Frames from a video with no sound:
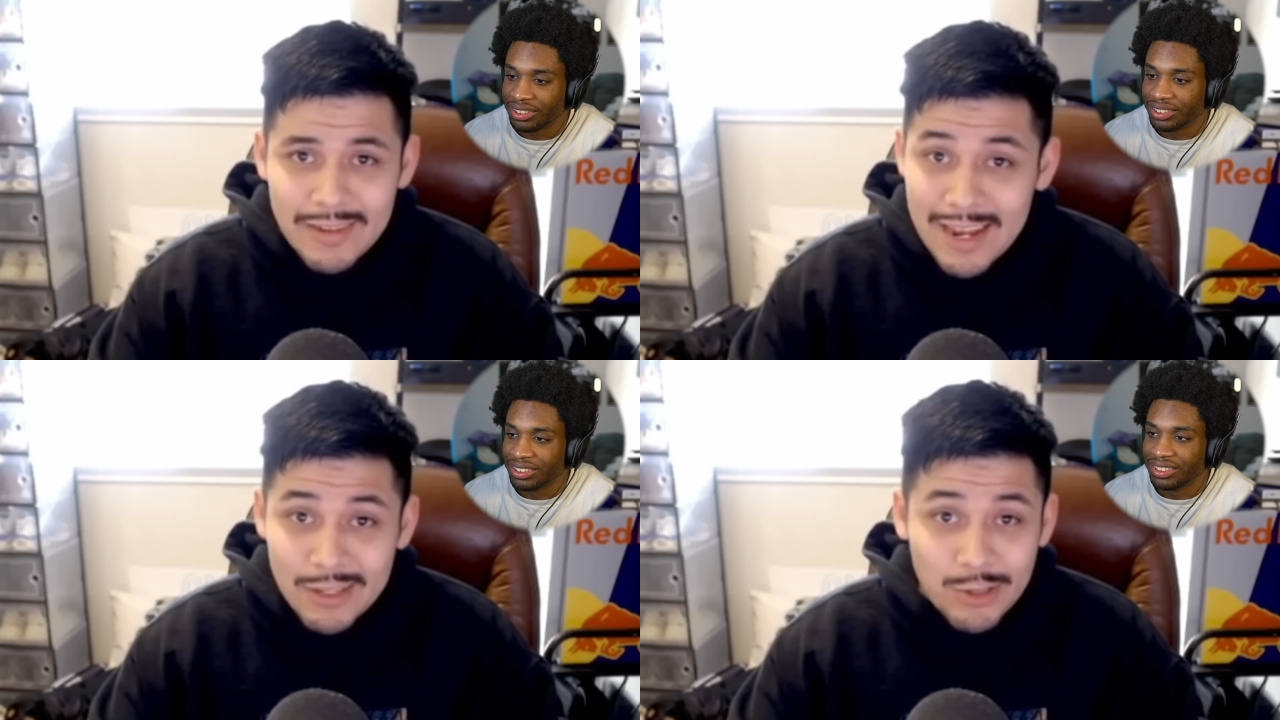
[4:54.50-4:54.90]

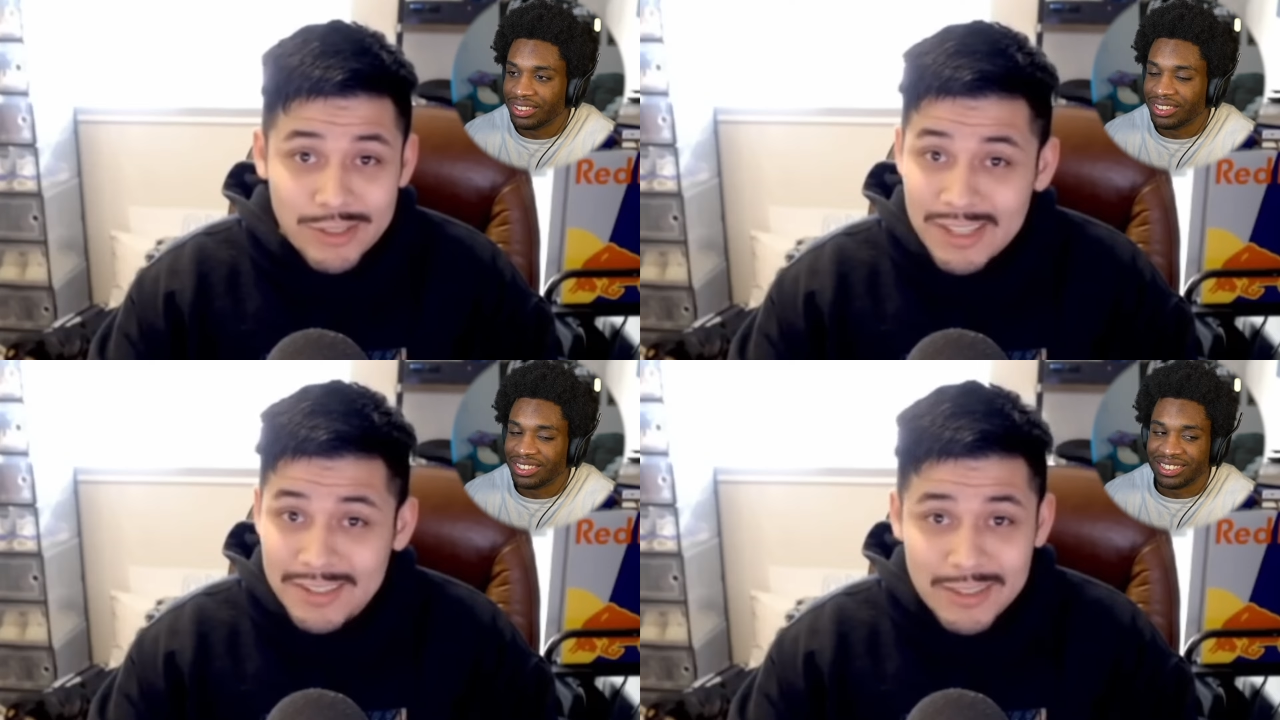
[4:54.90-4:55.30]
Speaker 1: And looks
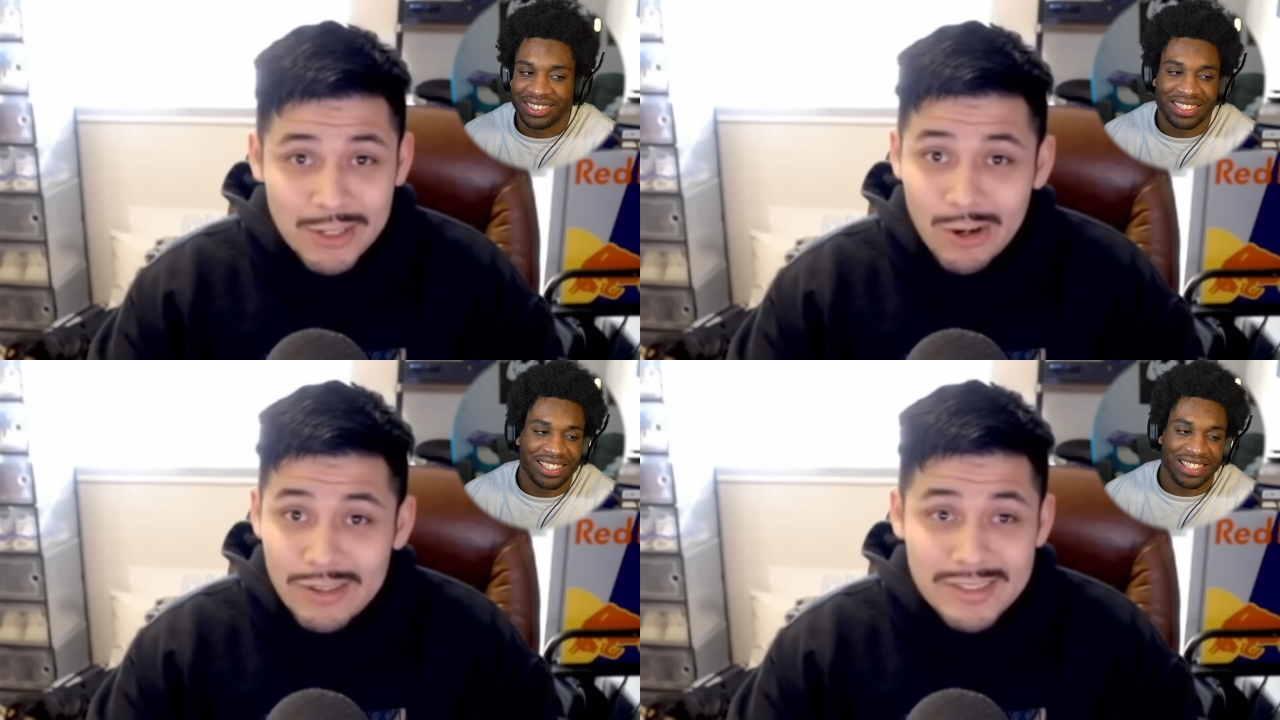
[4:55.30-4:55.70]
like the
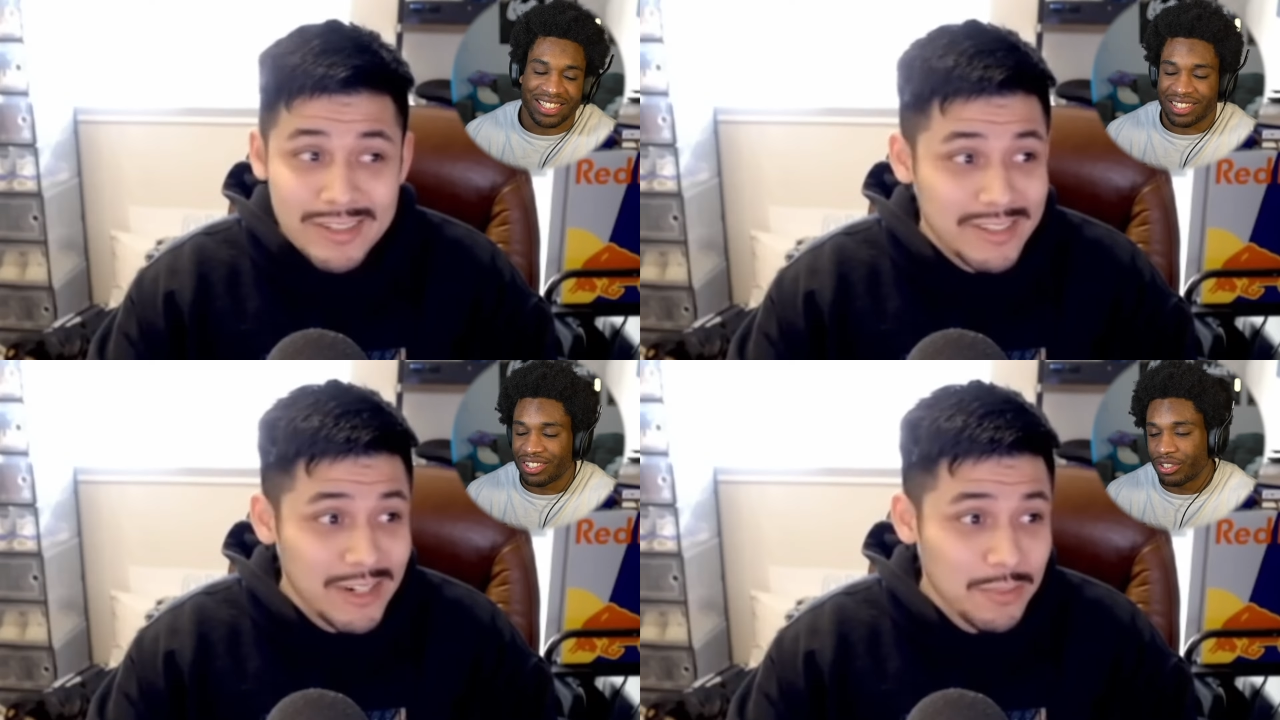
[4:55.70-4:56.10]
cost is
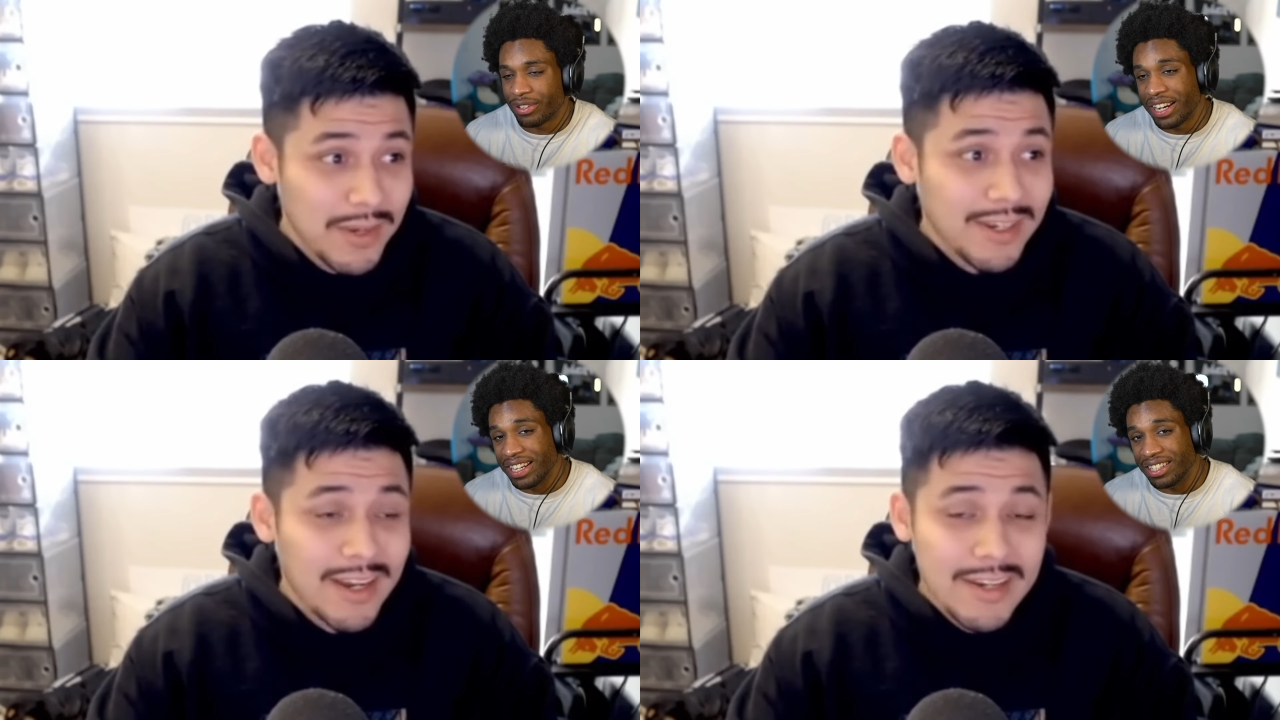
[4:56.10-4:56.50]
here, strange, my
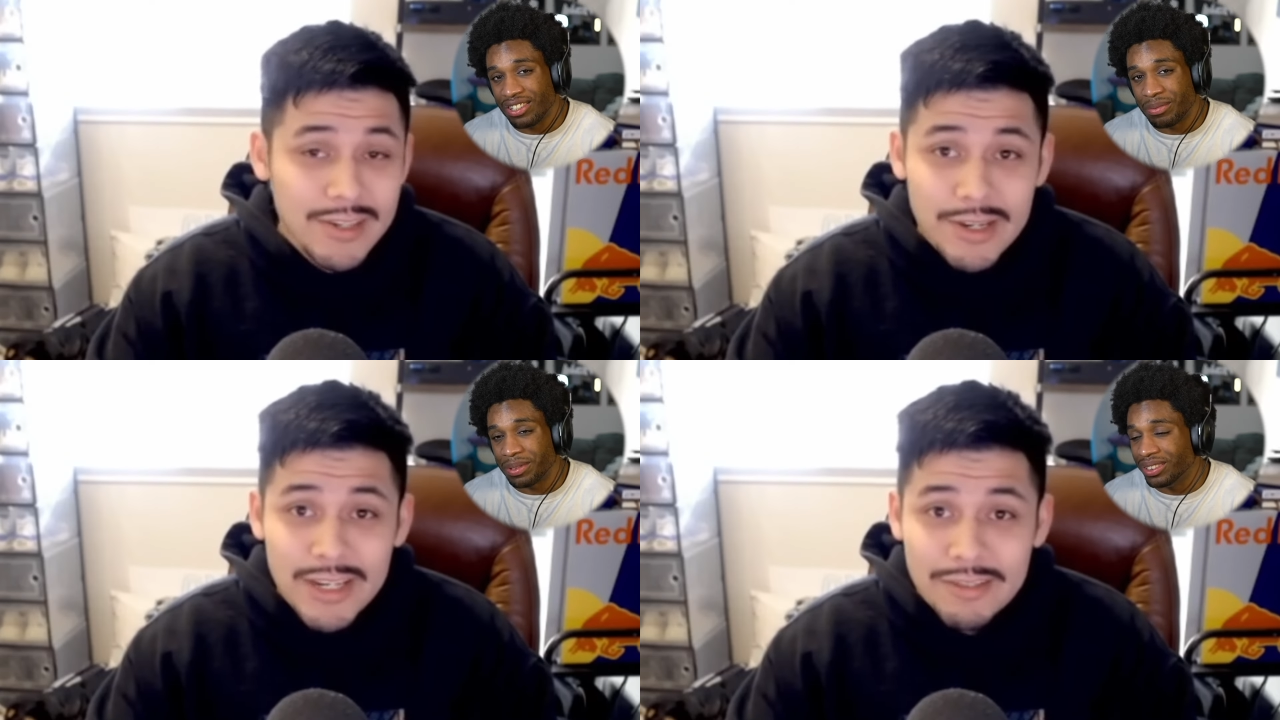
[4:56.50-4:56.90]
guy, and you're
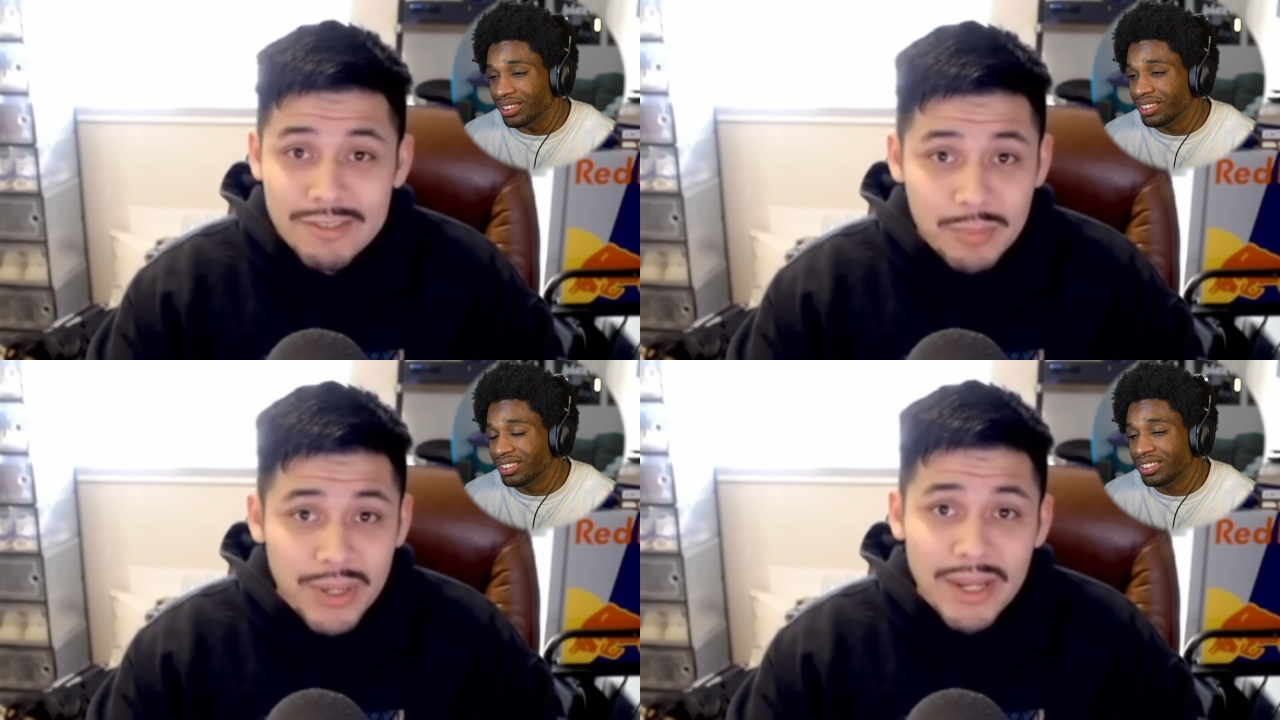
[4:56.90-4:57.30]
going to have to
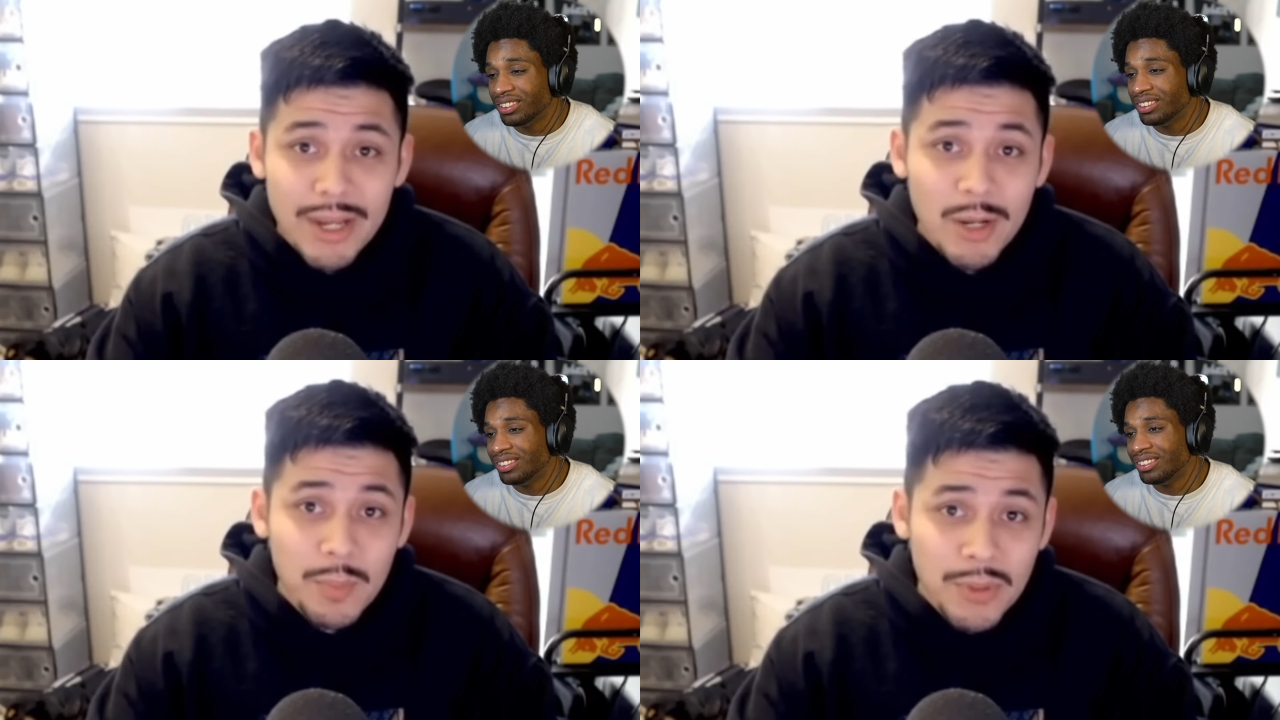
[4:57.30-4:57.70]
pay up